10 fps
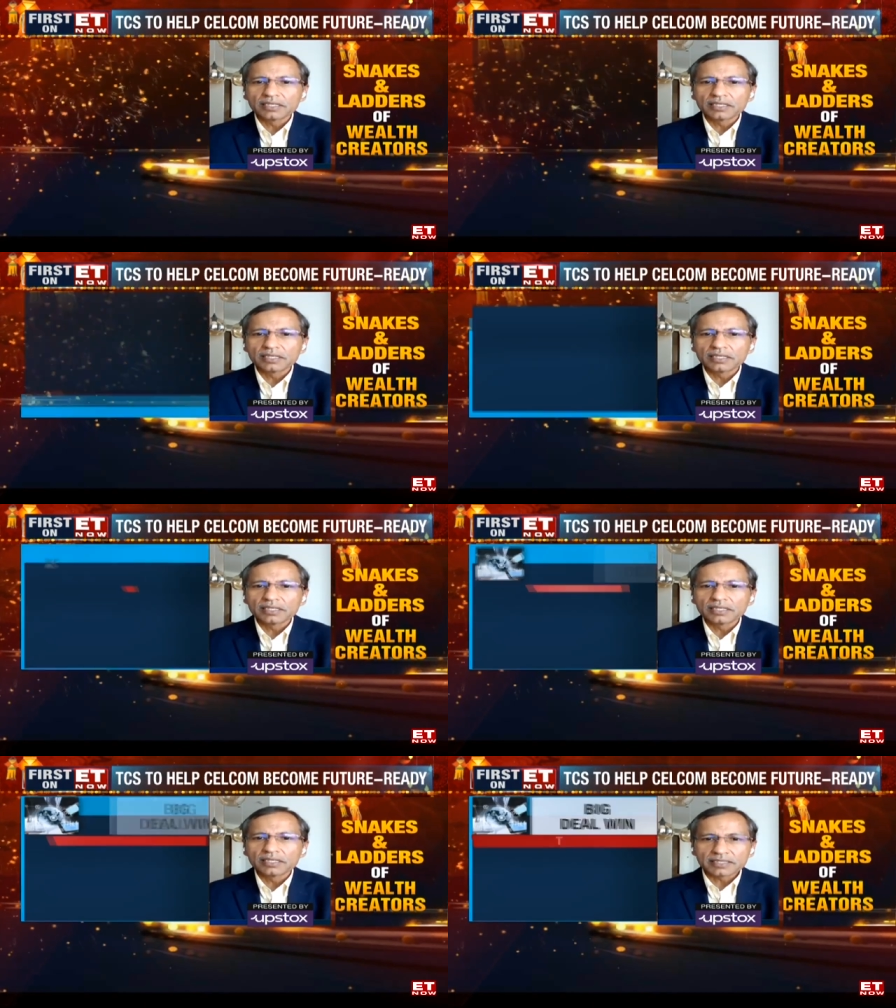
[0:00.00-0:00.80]

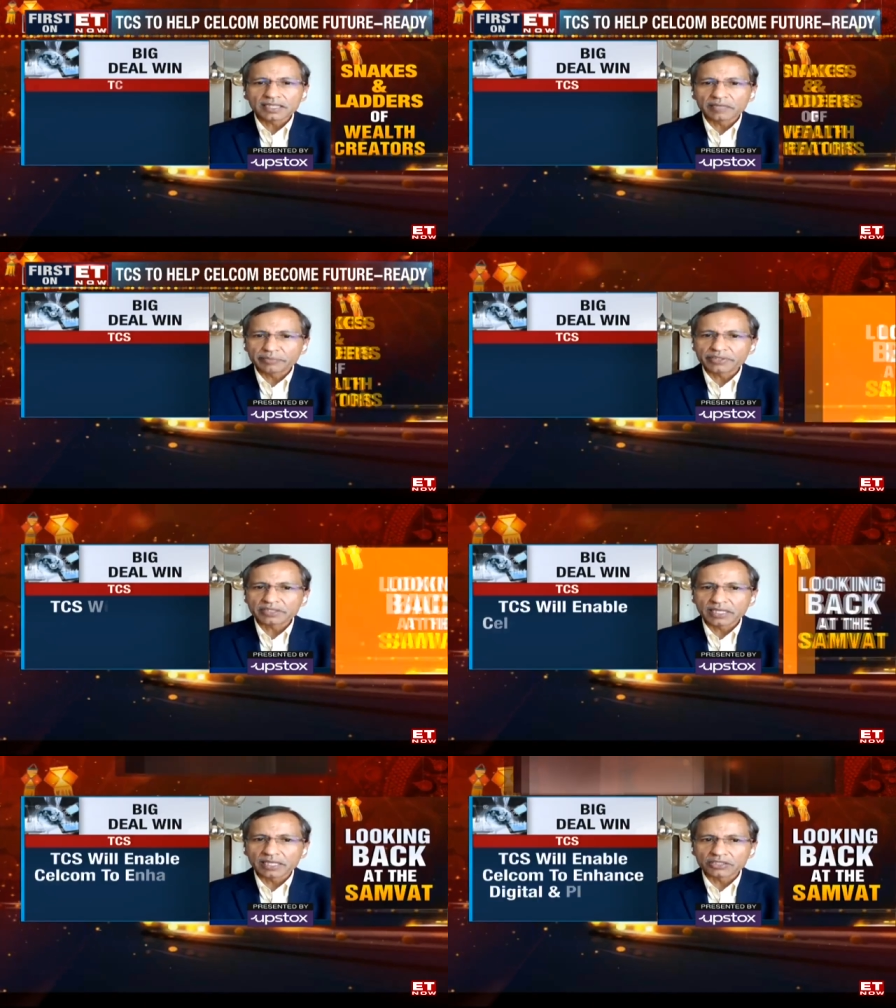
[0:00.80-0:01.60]
compete against
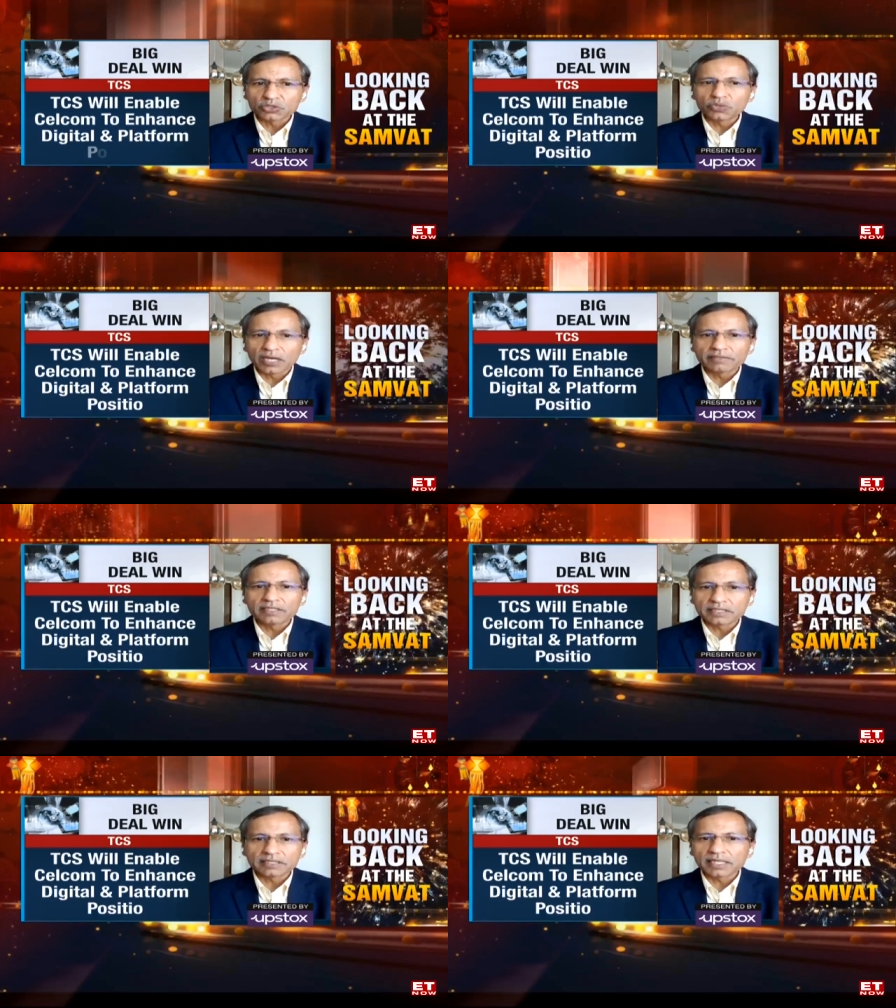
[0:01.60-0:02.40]
hyperscalers who have
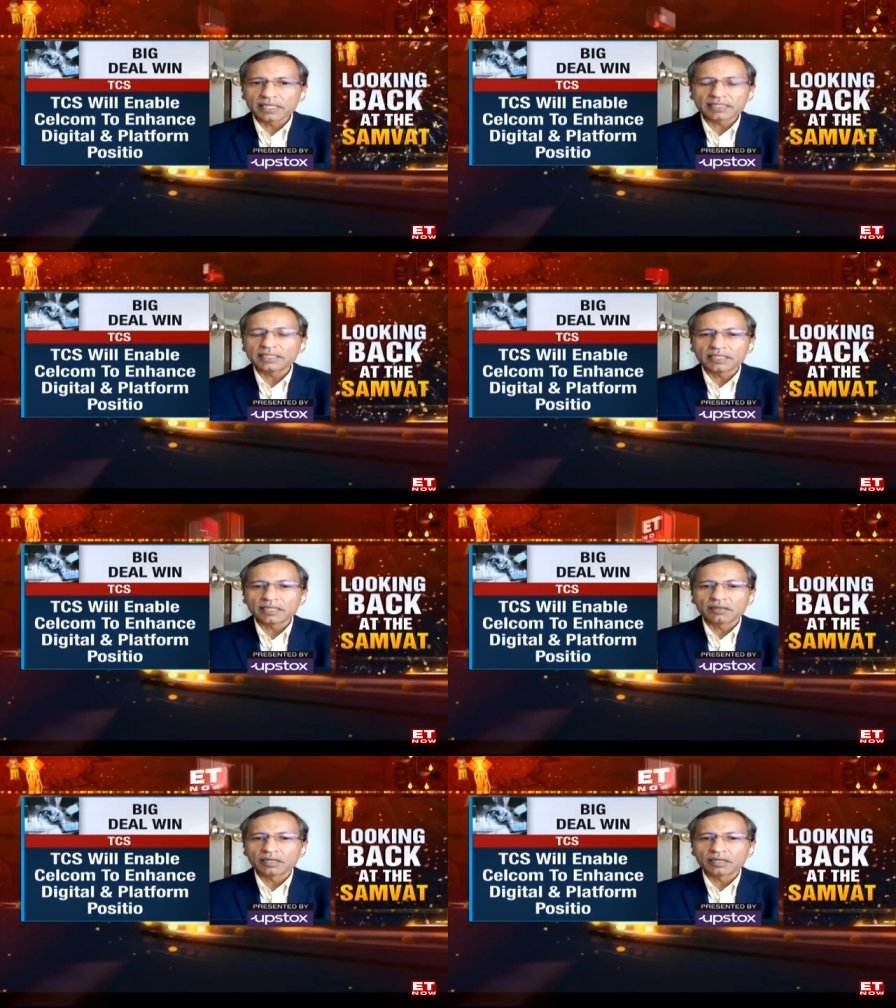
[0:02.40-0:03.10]
this agility